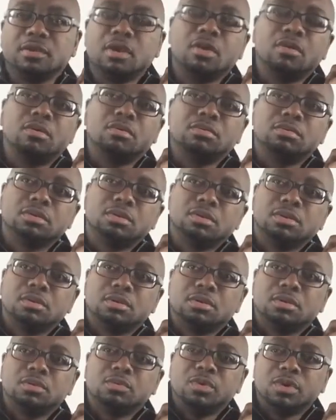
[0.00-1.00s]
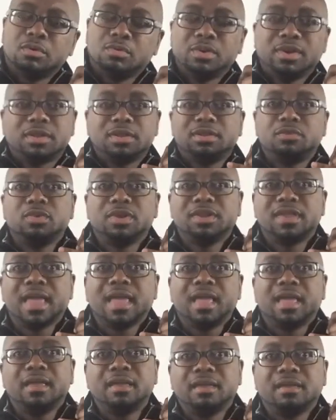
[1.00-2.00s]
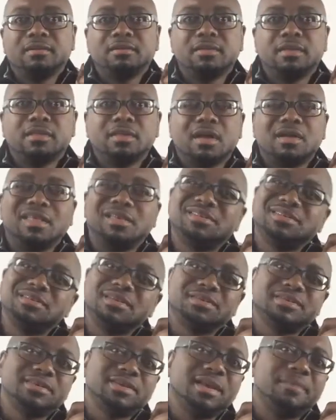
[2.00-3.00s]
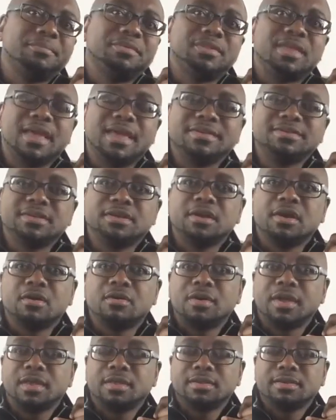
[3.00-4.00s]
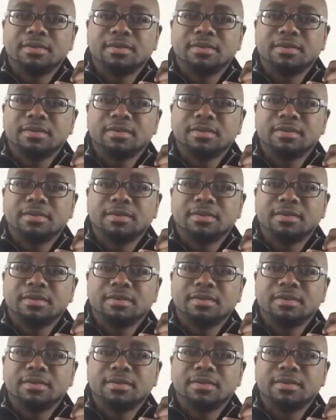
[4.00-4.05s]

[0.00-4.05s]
Oh, what day? Oh, it was a couple of days ago.